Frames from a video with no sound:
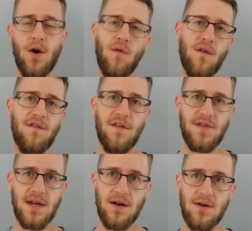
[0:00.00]
over 50
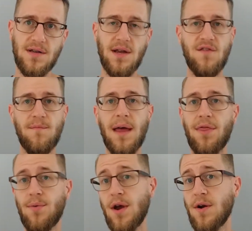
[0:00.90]
years and you've been
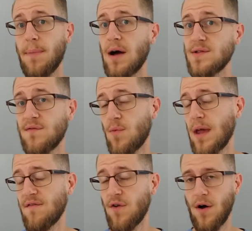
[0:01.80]
300 pounds
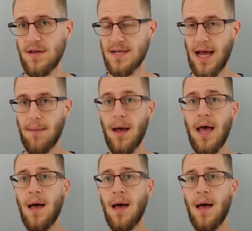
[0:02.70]
overweight for all this time.